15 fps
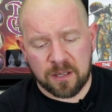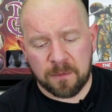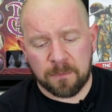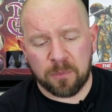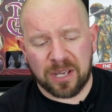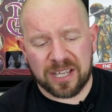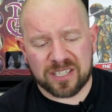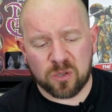
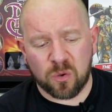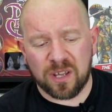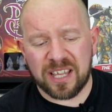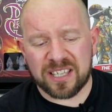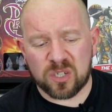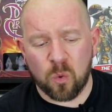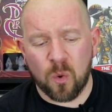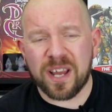but
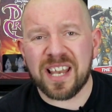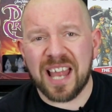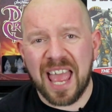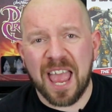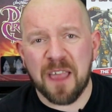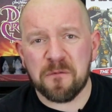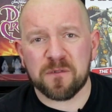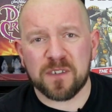it's quite a
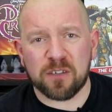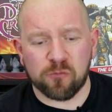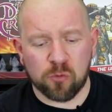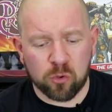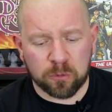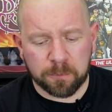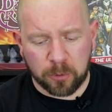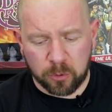hefty
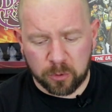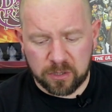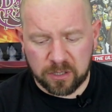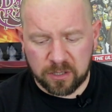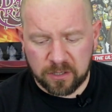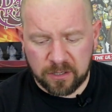rule book.